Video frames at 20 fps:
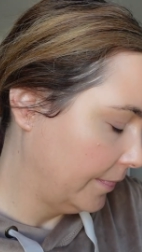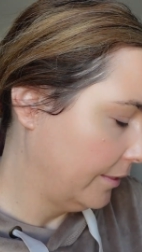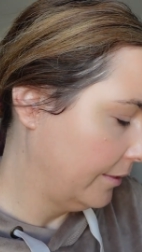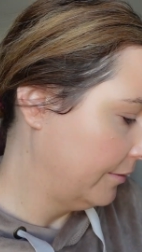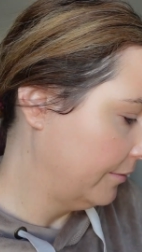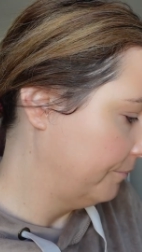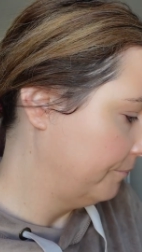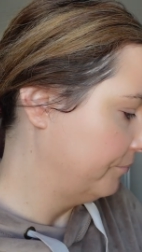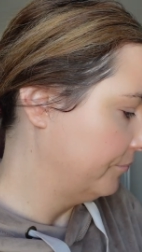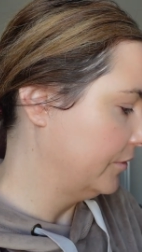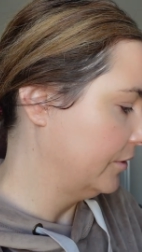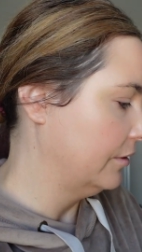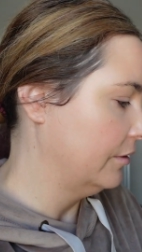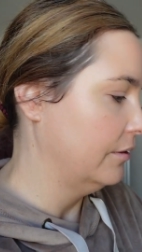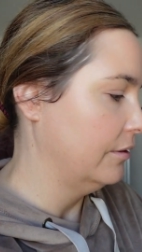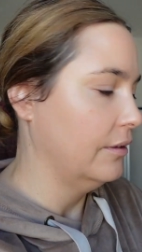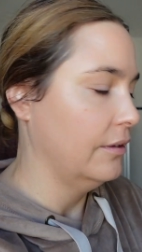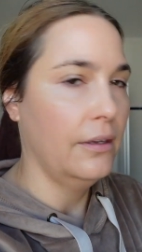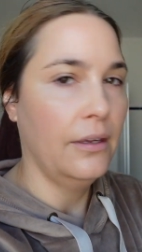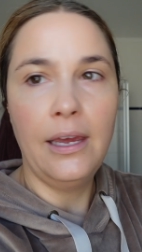
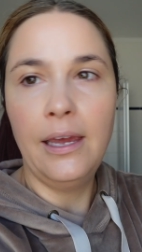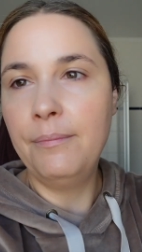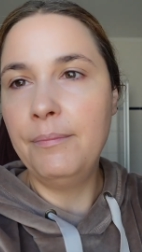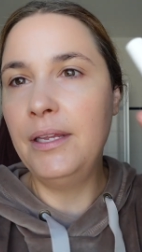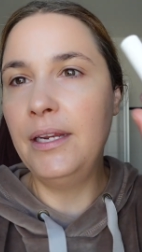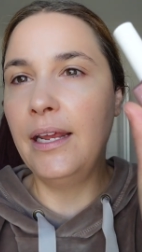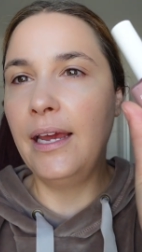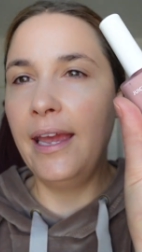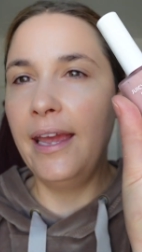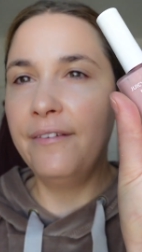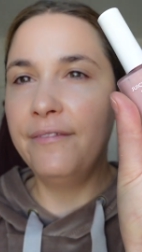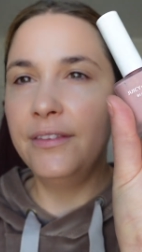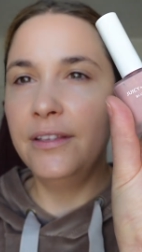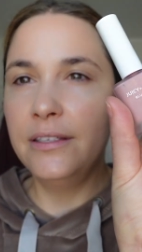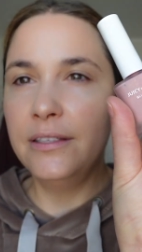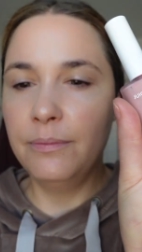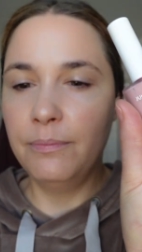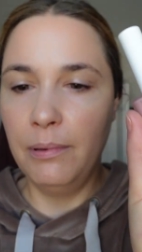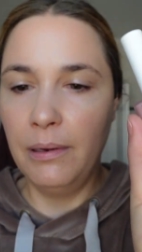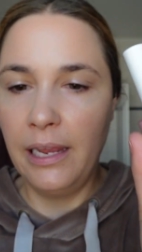I mean, I have
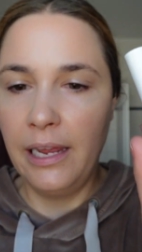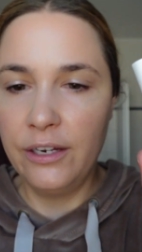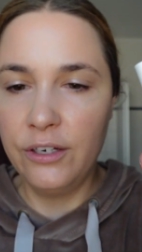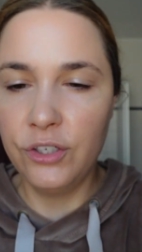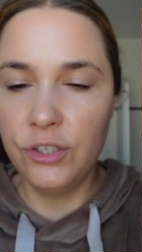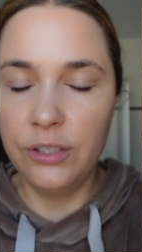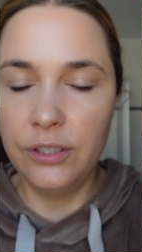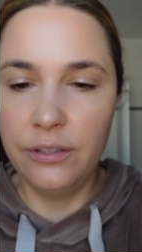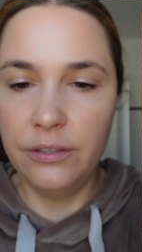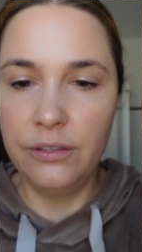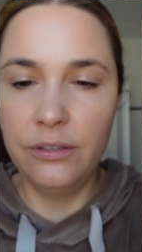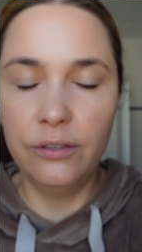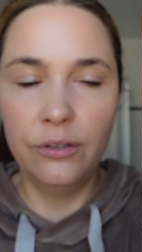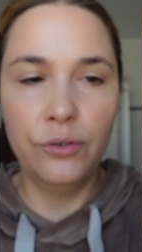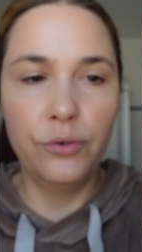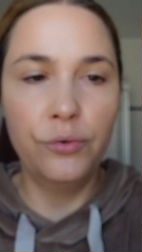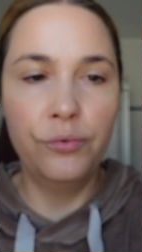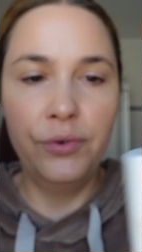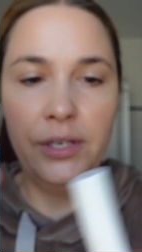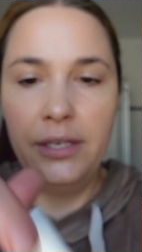this blush. This is a
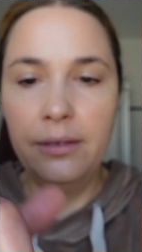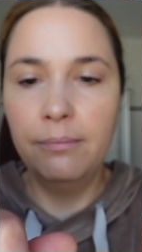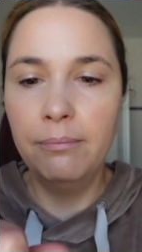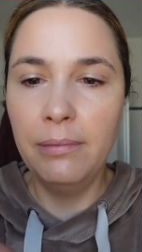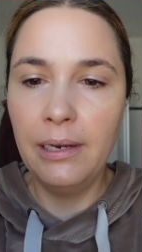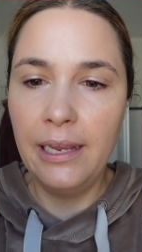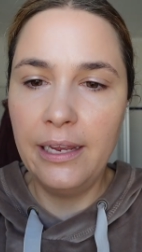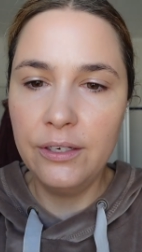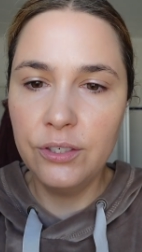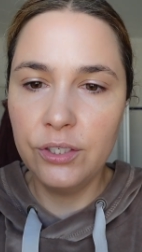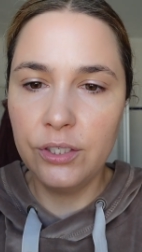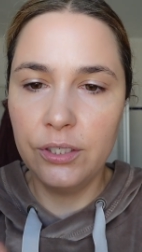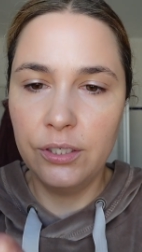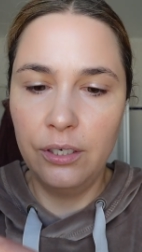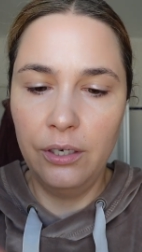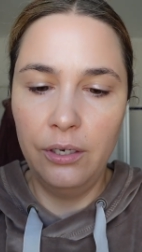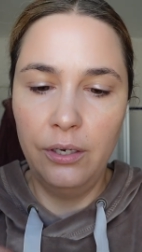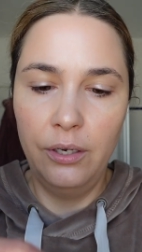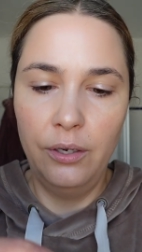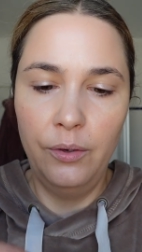Korean
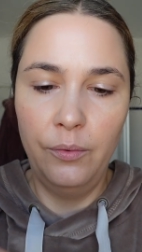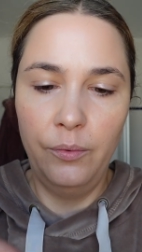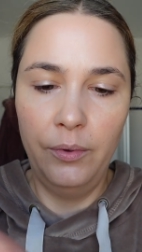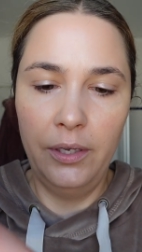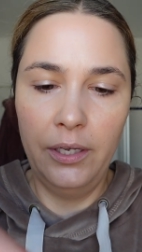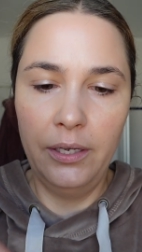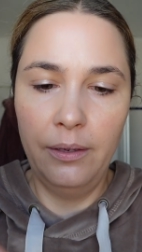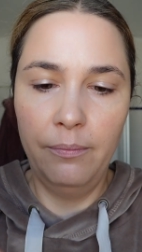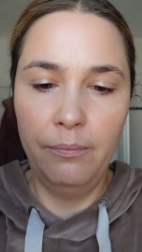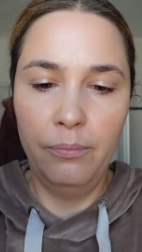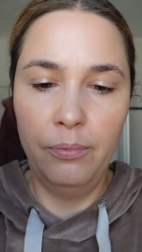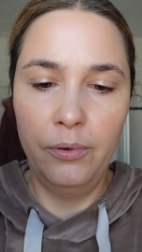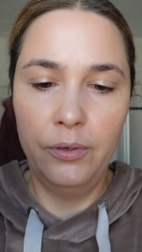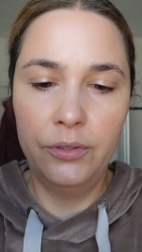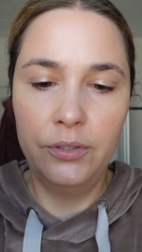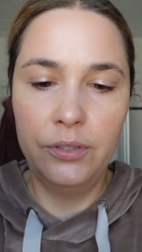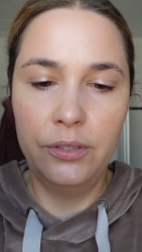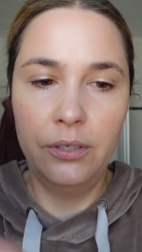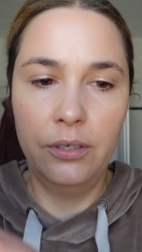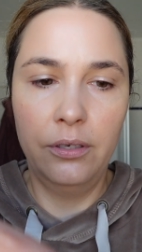blush. You can
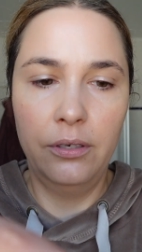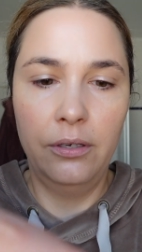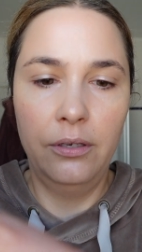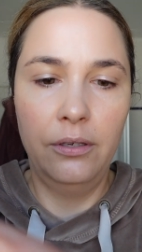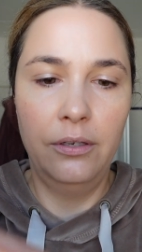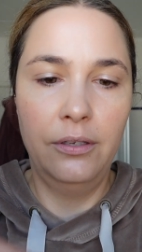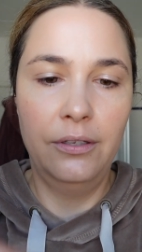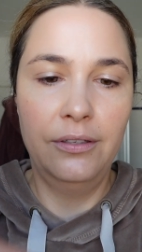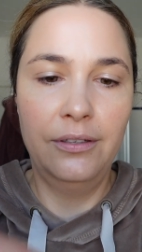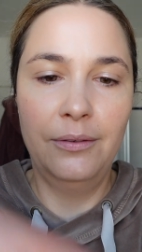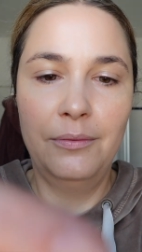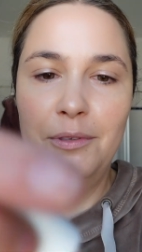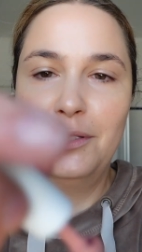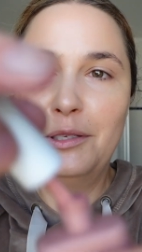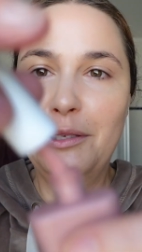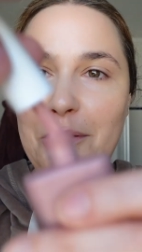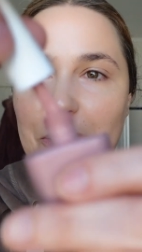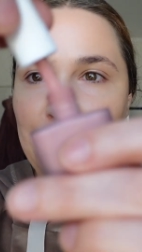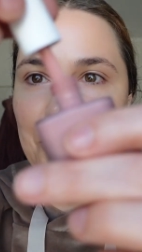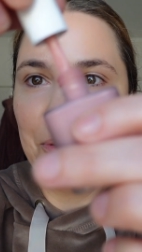put,
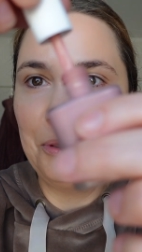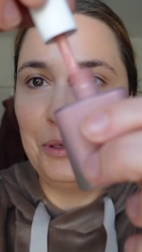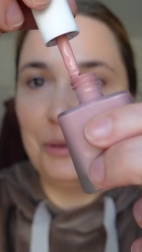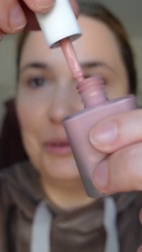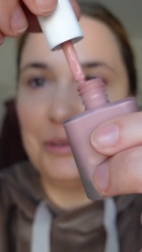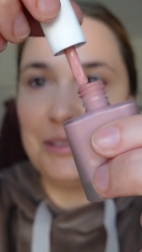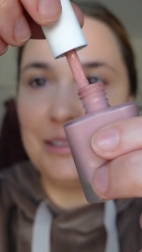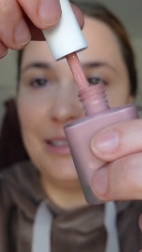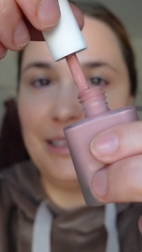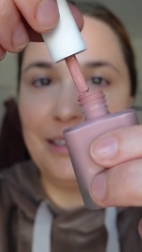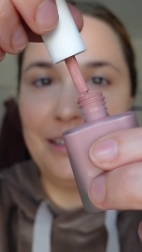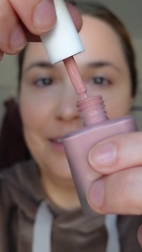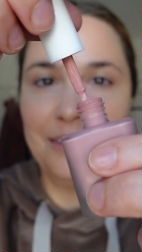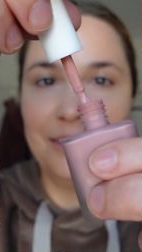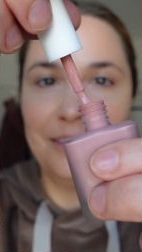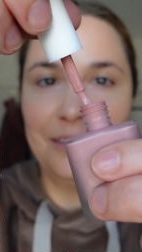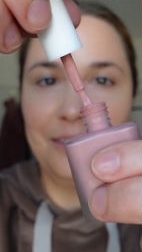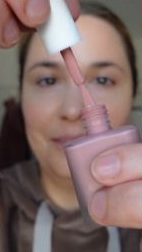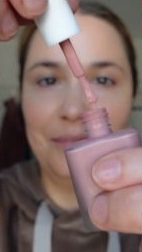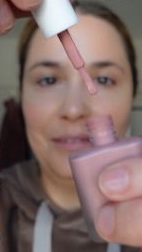so it looks like
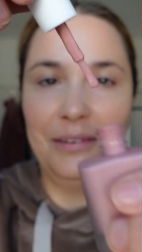a